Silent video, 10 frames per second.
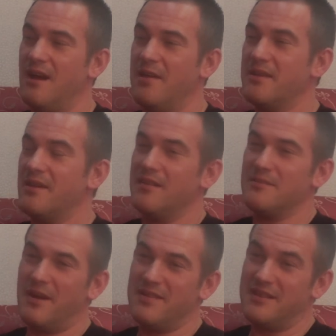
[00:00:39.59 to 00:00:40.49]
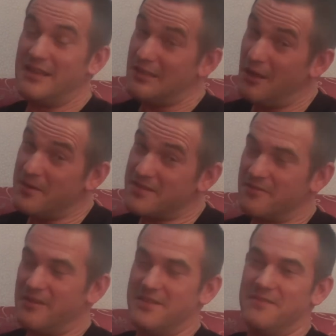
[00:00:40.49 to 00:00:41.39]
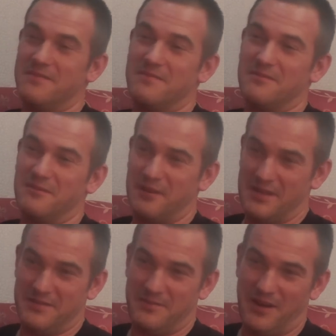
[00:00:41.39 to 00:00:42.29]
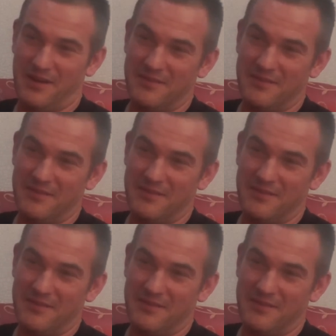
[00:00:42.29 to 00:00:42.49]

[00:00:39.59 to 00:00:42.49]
it lowers the creative bar,